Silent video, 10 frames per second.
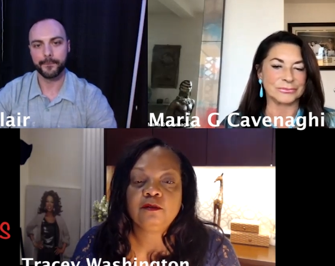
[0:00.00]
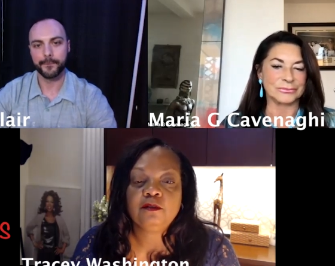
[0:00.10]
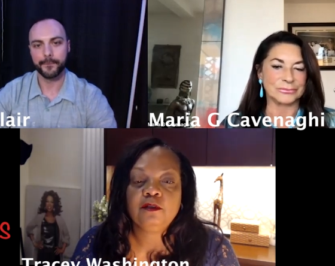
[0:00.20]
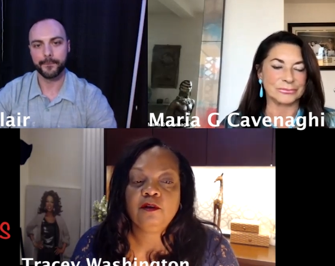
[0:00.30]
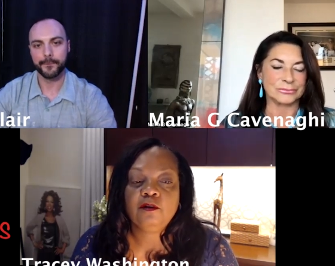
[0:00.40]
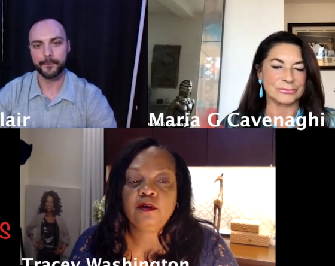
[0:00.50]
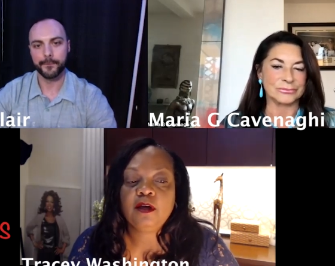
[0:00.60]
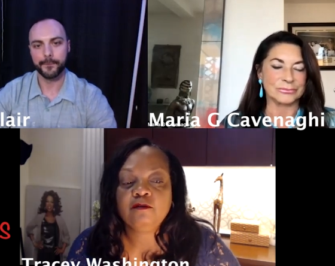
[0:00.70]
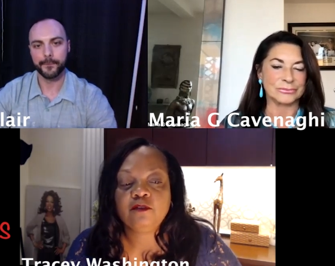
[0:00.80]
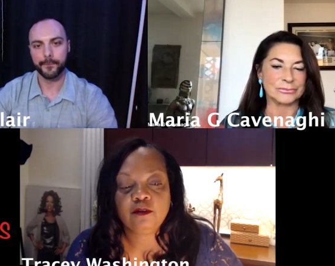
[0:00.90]
Speaker 1: you know,
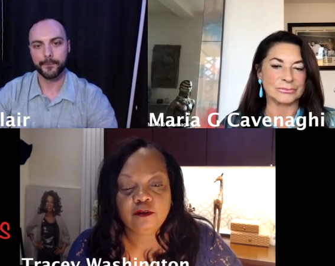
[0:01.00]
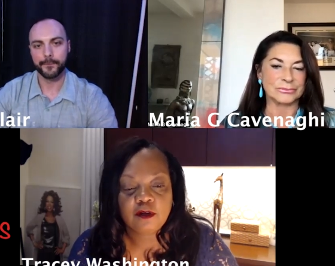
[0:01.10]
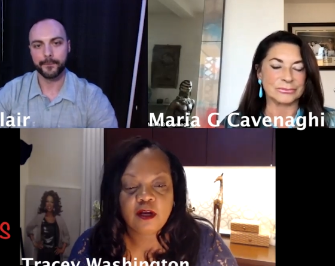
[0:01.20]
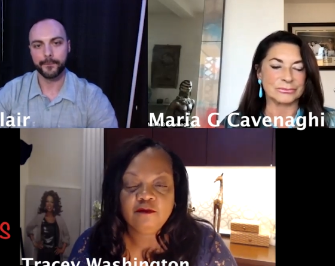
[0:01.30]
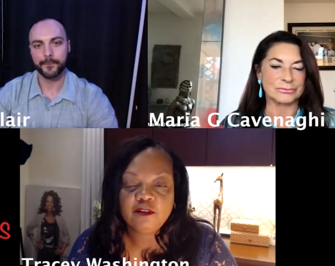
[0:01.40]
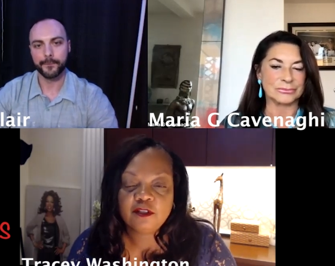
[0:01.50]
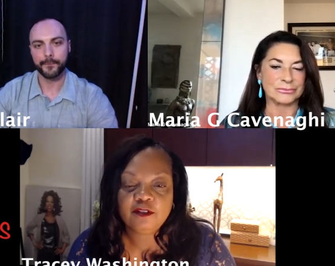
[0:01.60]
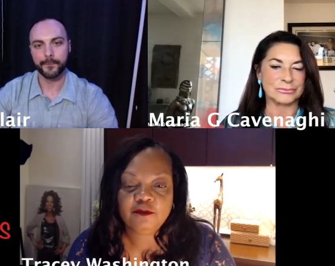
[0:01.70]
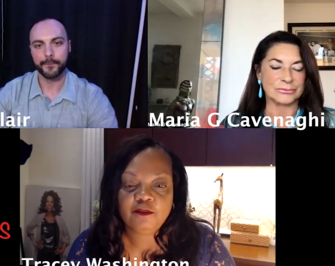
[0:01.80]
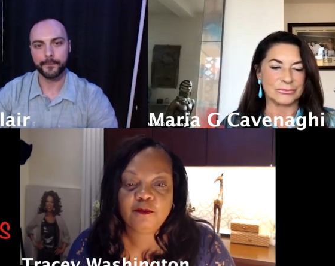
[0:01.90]
have a little
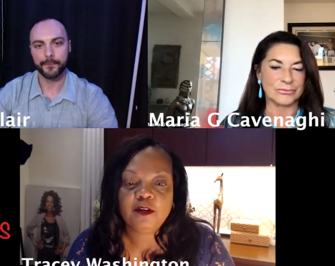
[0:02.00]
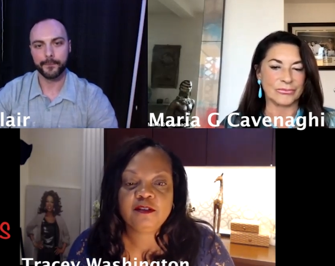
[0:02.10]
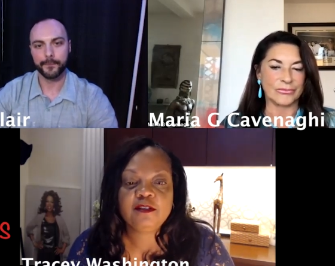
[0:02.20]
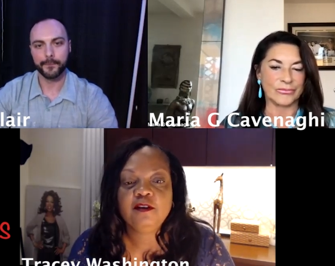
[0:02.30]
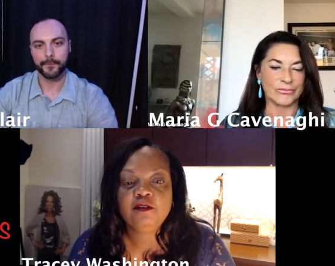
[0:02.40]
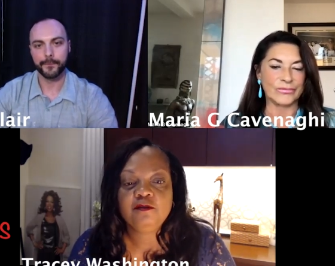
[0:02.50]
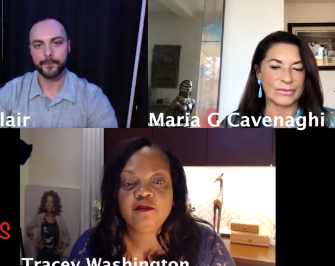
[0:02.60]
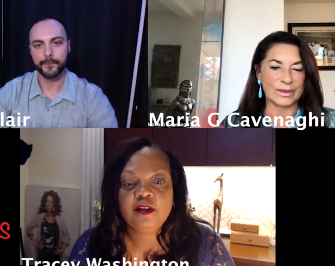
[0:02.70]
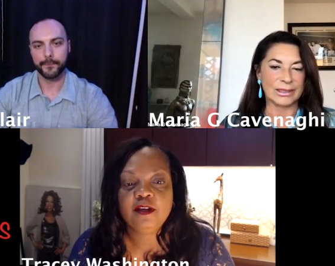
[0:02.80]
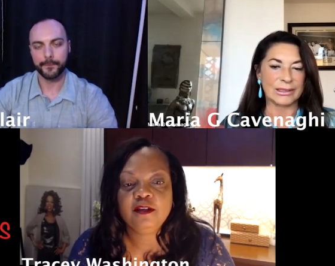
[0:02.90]
conversation with myself
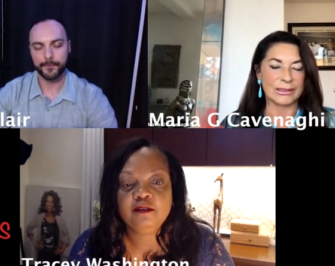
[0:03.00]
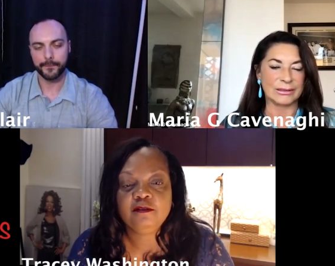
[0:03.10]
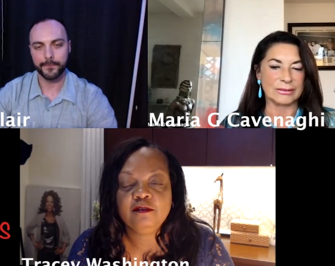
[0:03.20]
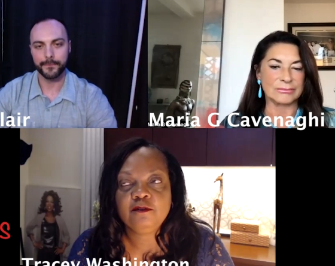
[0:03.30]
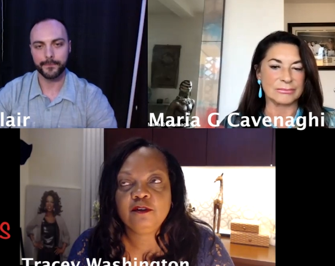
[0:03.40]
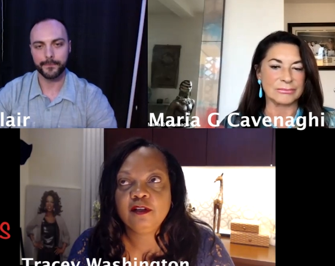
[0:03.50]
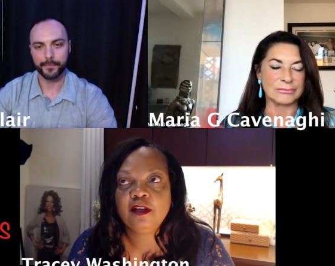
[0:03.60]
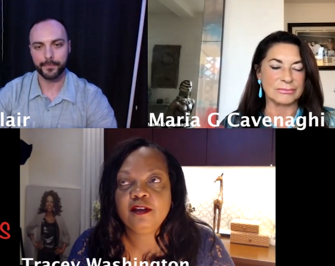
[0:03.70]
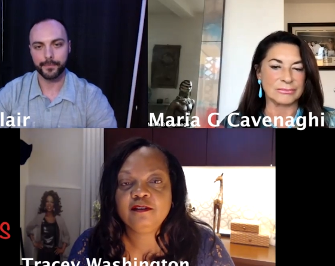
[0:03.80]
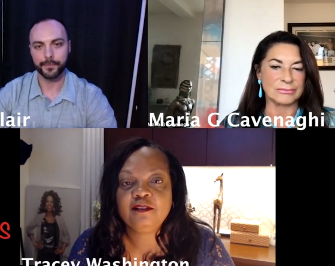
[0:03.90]
and
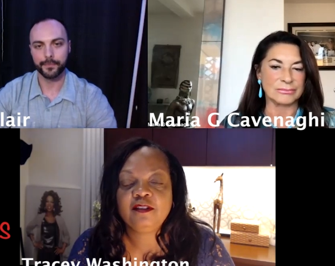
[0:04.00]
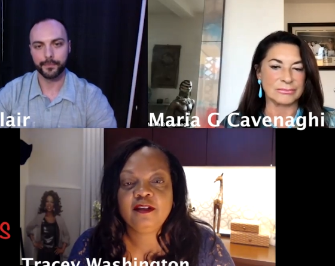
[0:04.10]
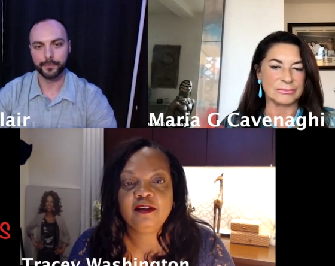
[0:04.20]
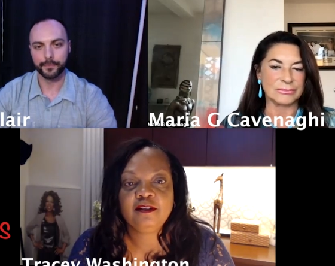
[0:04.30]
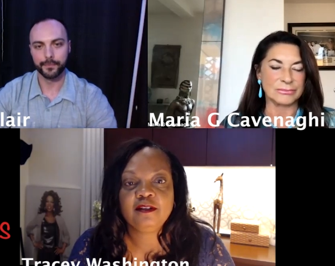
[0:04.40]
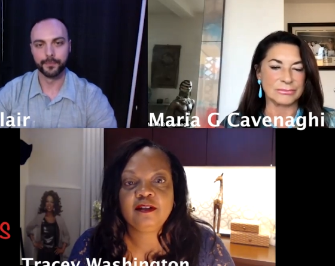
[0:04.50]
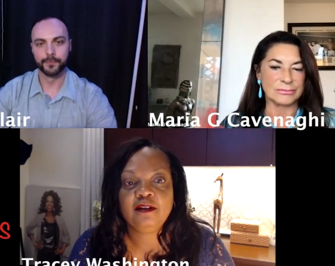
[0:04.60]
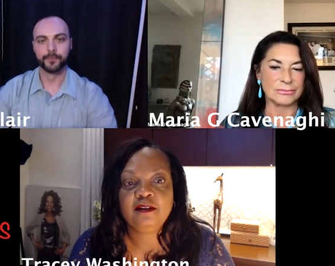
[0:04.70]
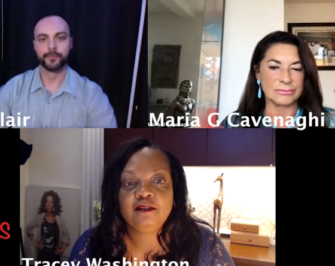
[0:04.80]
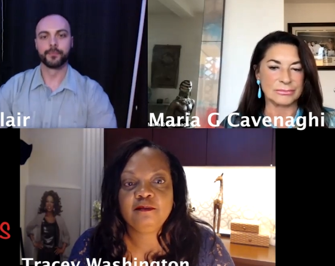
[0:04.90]
realize that
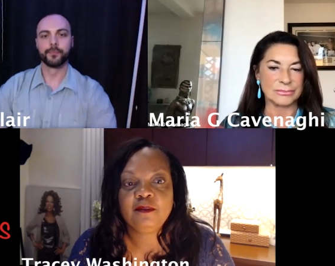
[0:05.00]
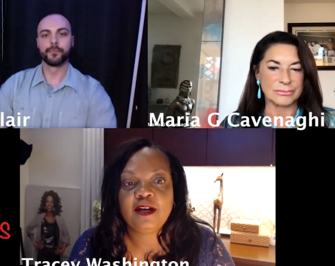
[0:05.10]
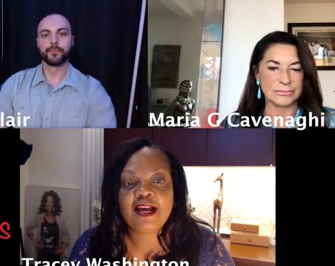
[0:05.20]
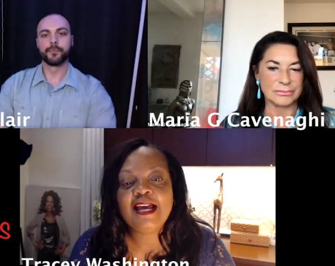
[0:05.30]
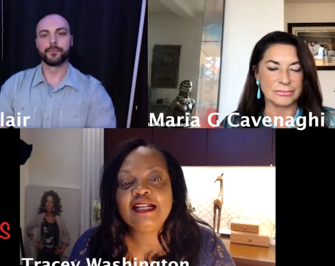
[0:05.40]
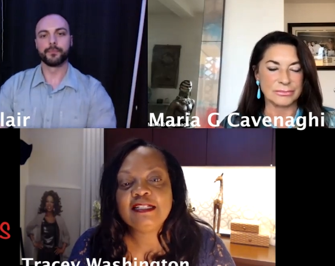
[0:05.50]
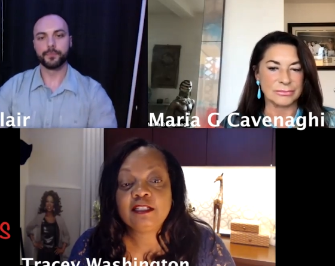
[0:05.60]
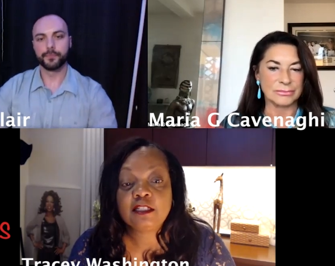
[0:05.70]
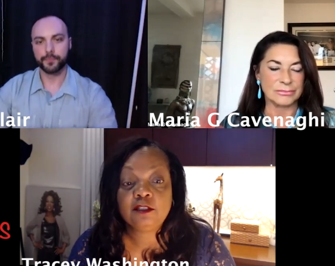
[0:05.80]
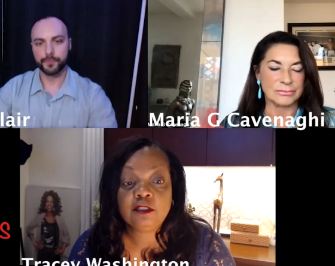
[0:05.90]
um, I had the
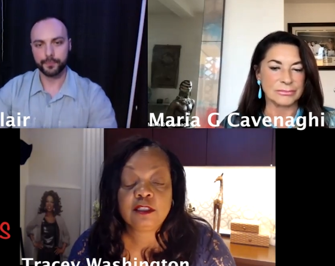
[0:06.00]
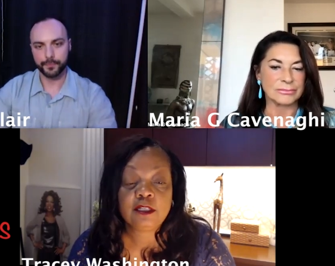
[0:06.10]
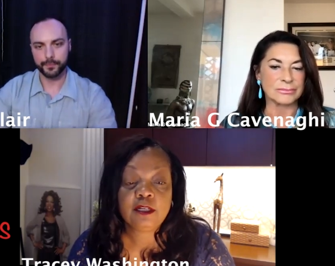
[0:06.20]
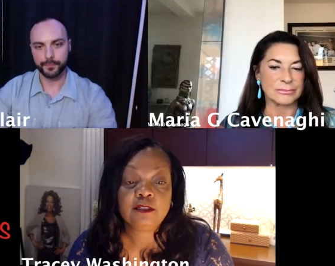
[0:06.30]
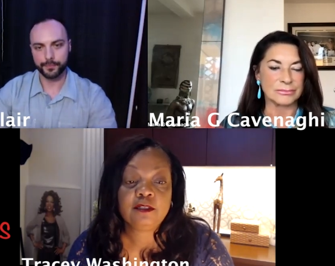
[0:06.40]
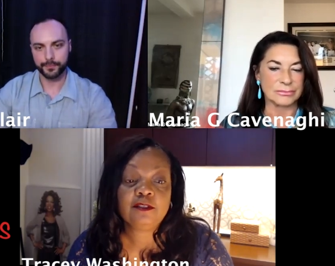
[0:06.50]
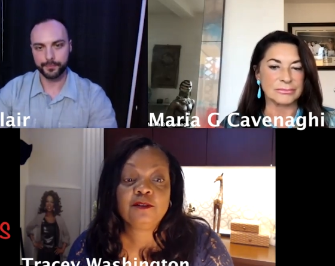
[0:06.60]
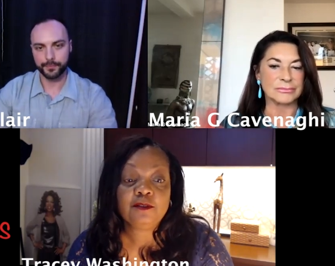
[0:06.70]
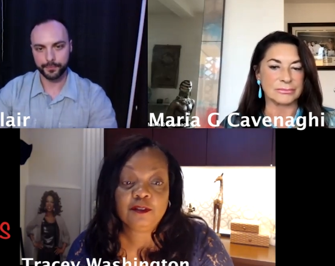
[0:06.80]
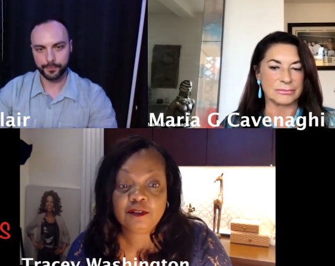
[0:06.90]
skill set to
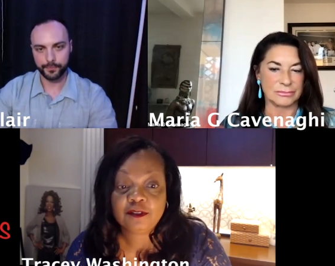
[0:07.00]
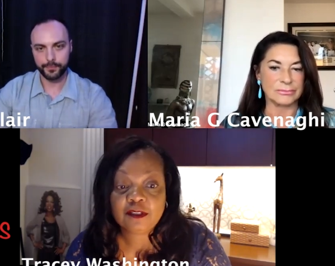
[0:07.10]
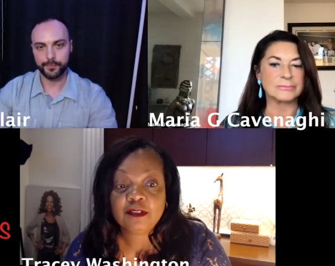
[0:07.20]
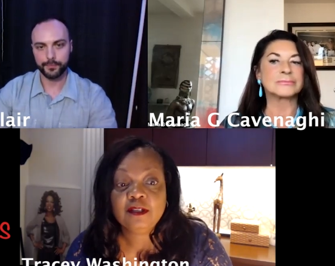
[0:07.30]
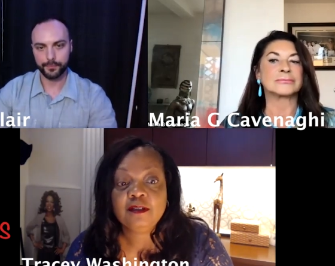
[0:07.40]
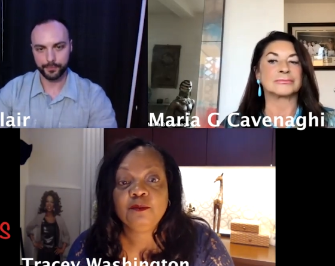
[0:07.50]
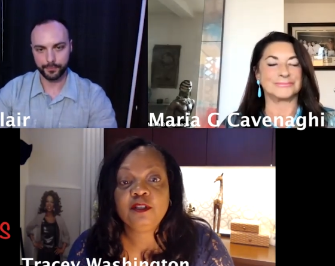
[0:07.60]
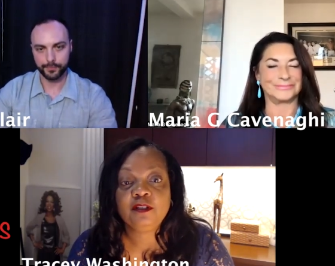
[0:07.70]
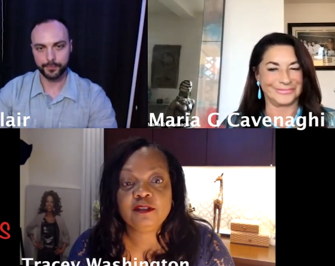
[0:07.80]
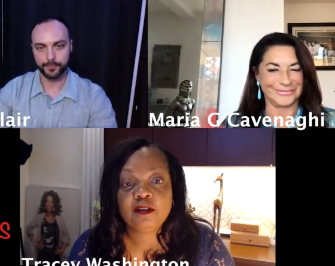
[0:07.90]
do this
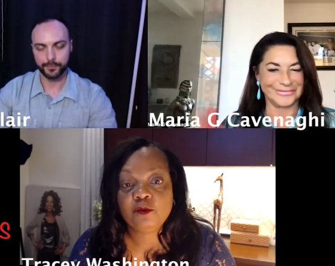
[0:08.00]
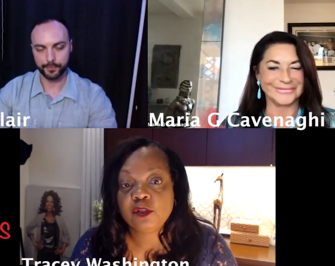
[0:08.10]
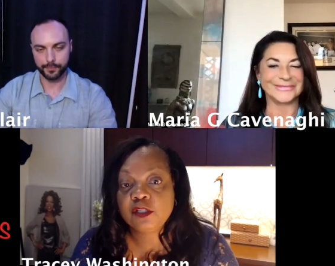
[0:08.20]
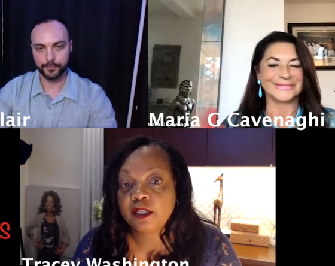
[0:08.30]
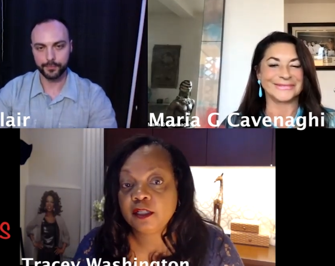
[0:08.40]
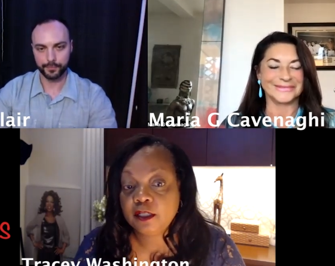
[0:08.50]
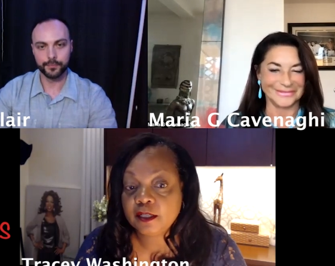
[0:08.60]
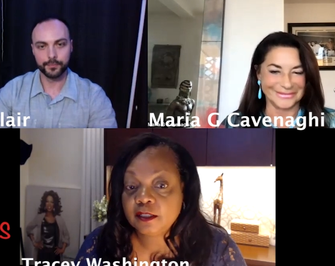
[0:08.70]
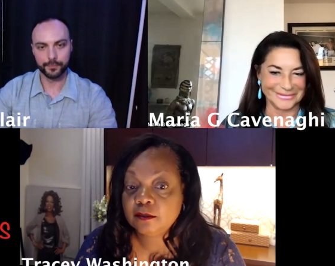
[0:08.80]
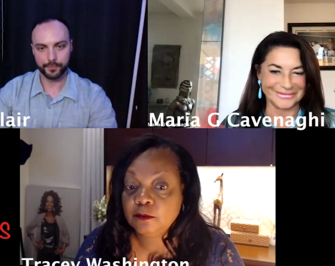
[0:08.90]
because I was second
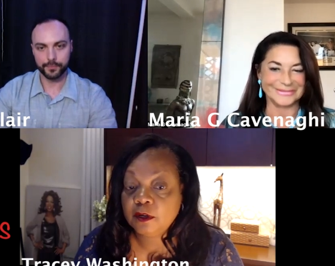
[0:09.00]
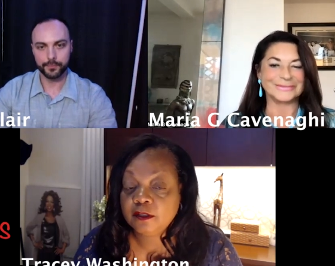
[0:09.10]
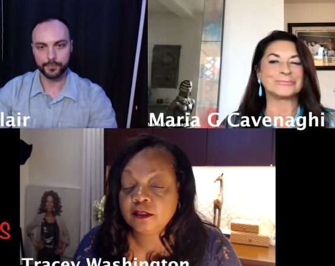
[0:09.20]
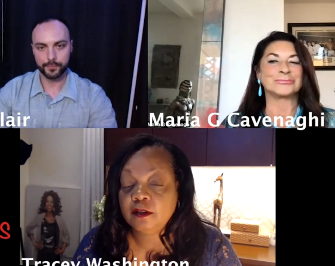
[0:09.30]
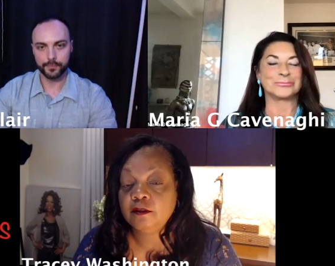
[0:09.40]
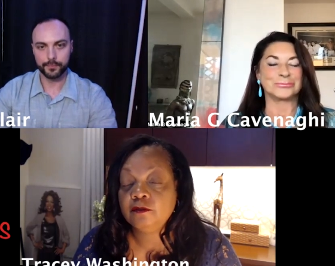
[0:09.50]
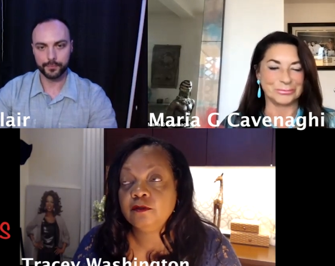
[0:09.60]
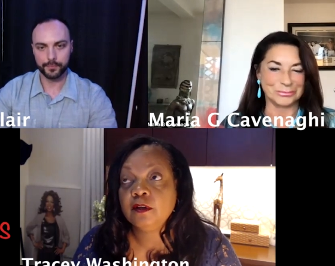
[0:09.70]
guessing myself